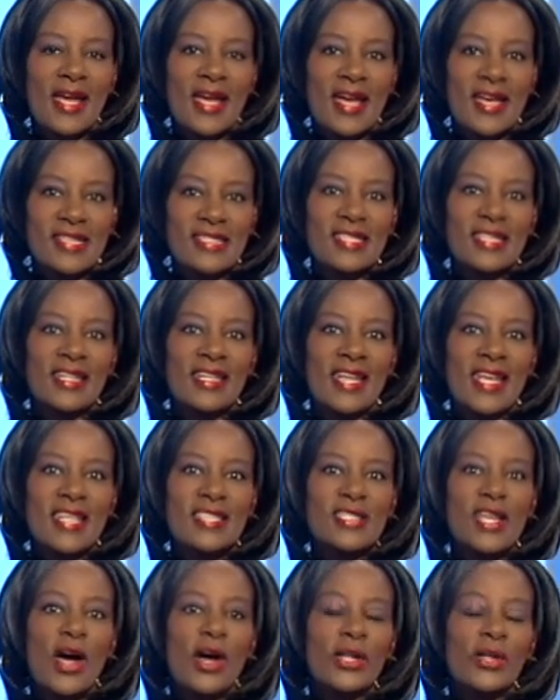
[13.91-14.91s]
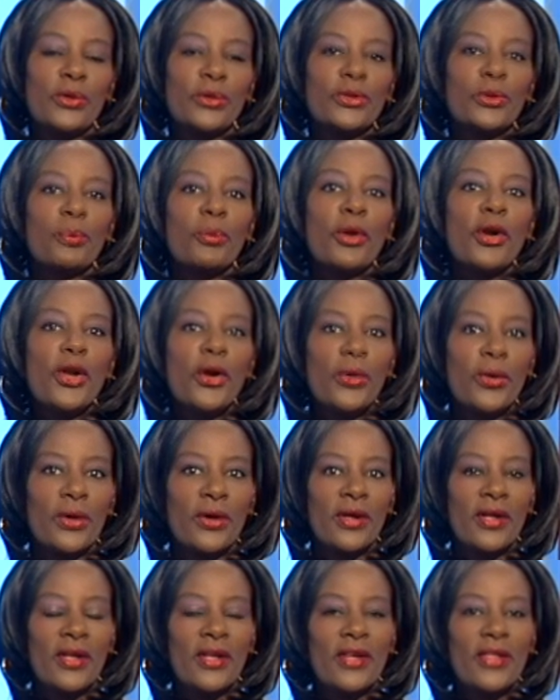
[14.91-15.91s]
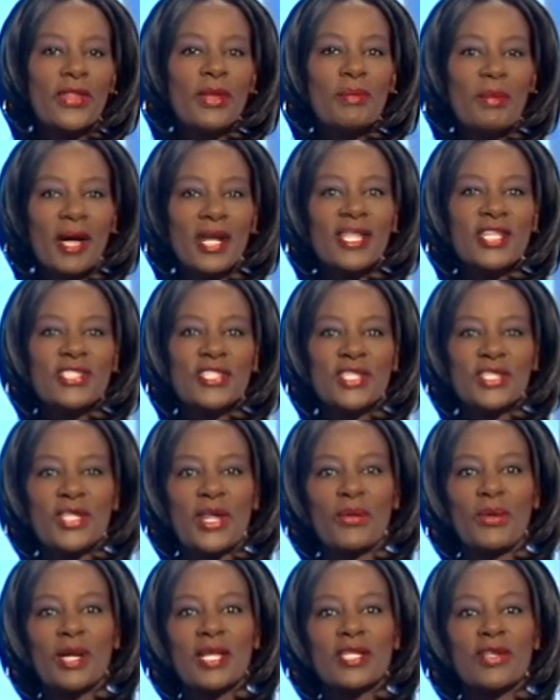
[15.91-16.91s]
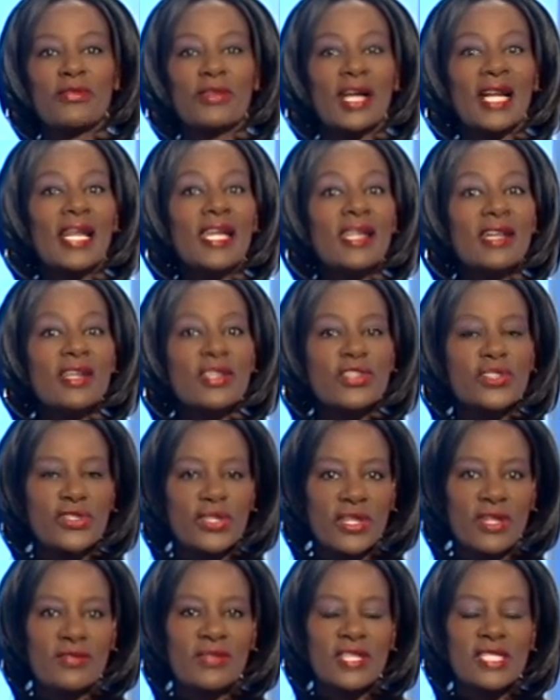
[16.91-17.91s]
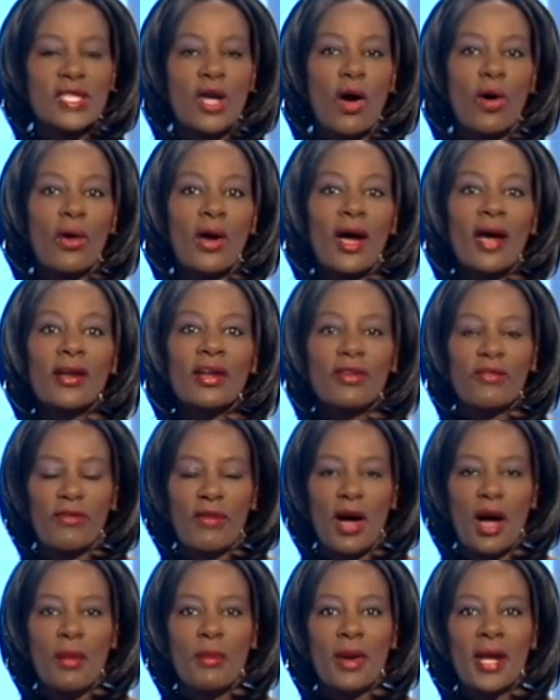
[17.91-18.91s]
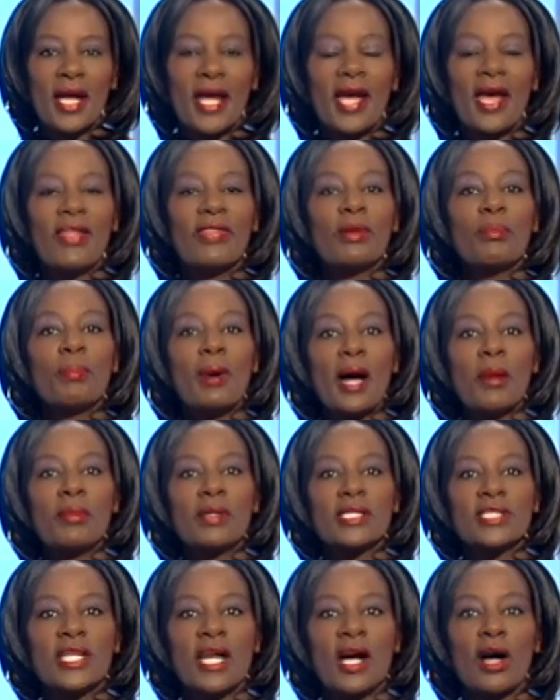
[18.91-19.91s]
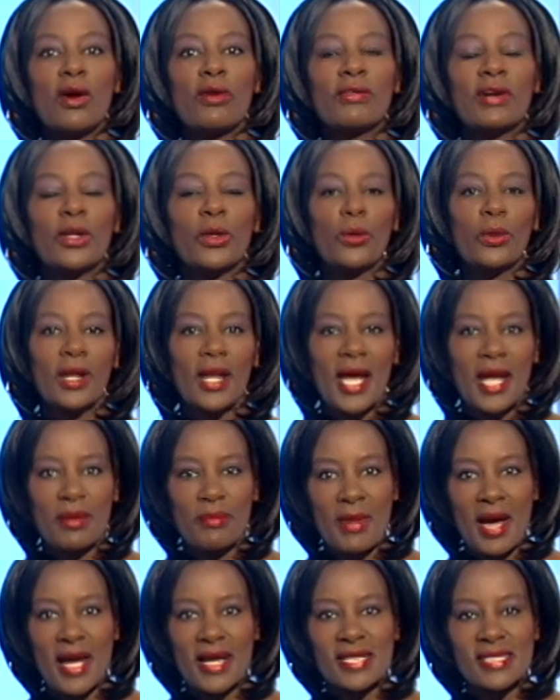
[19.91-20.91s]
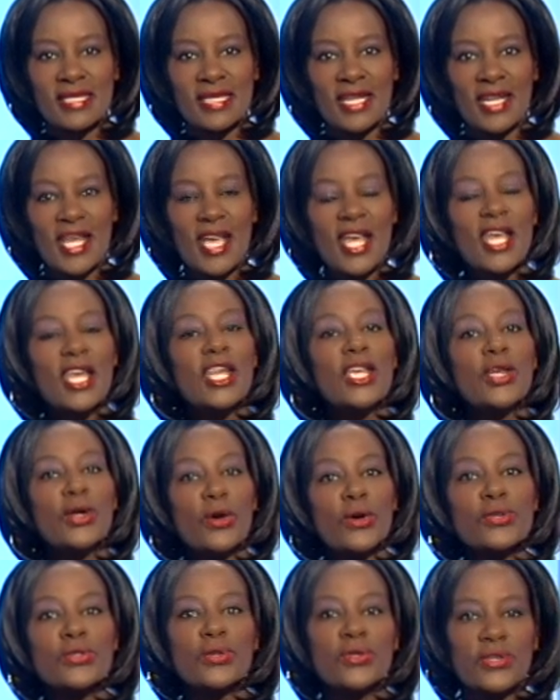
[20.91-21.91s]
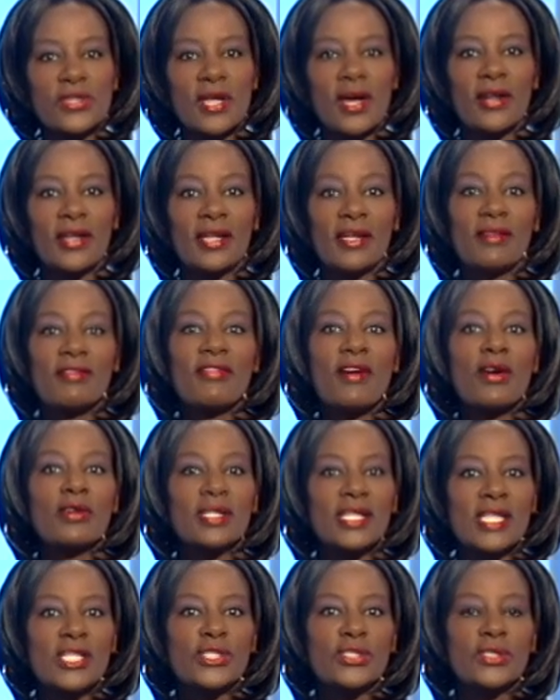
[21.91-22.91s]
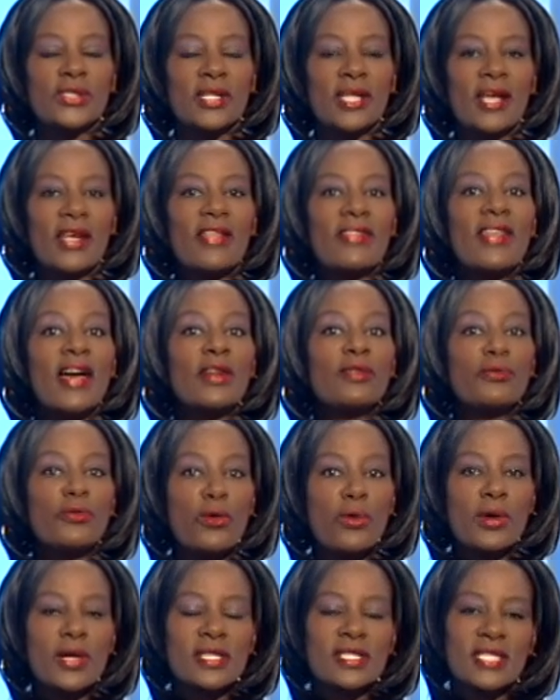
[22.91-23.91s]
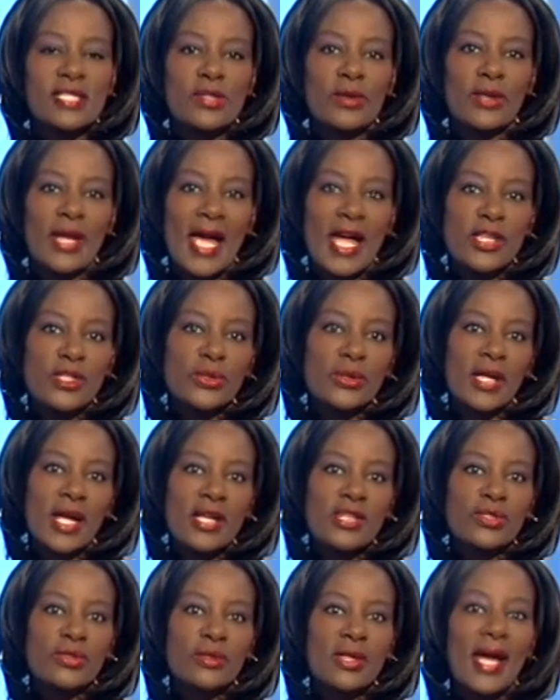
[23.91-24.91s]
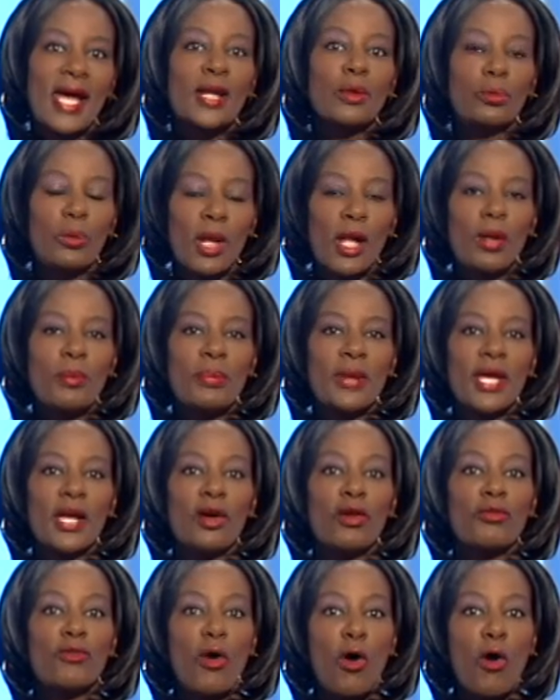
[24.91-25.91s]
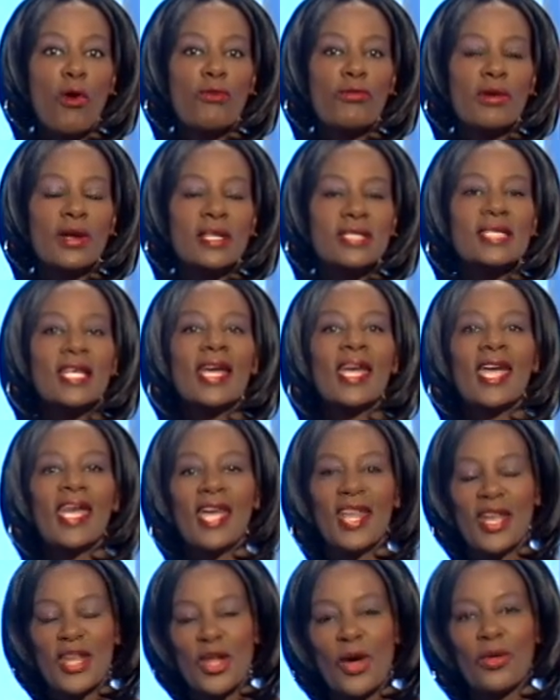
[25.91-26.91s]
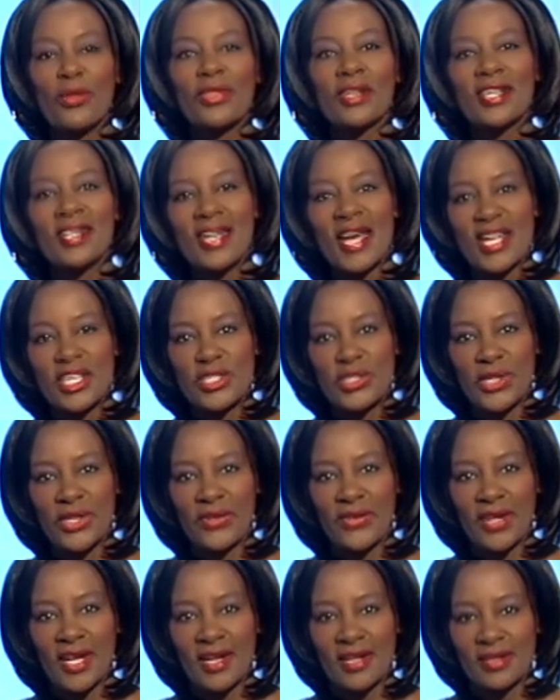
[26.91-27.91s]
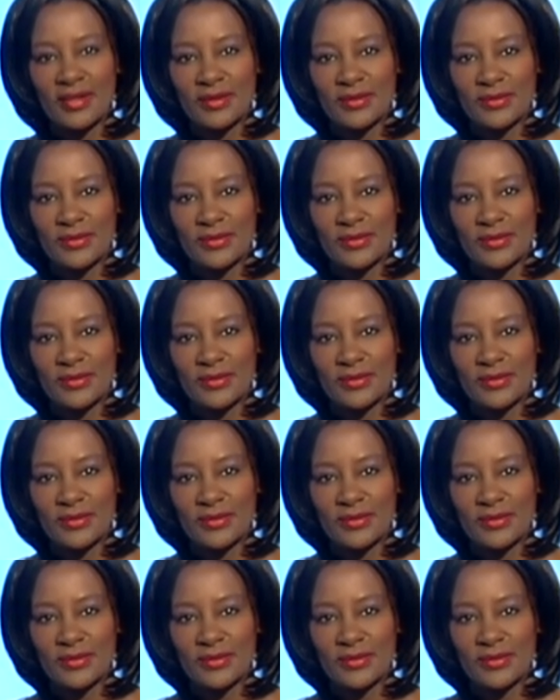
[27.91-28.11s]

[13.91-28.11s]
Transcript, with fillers: Hasan is an entrepreneur, the managing director of a cleaning service organic farm and the publisher of an online magazine. He also started a foundation that focuses on education and well-being of orphans in northern Nigeria.